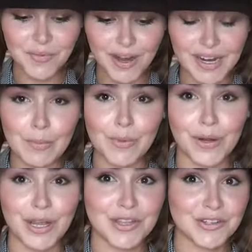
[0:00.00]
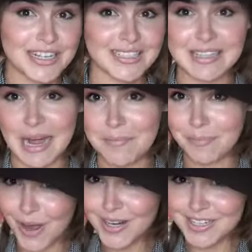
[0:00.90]
of wearing it with one of the dresses that I
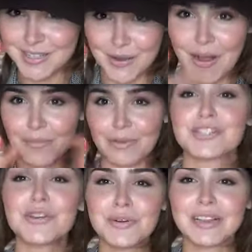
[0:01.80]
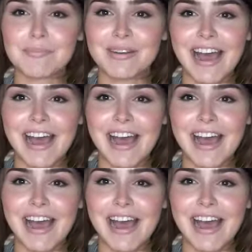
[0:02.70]
bought, so I will show you a clip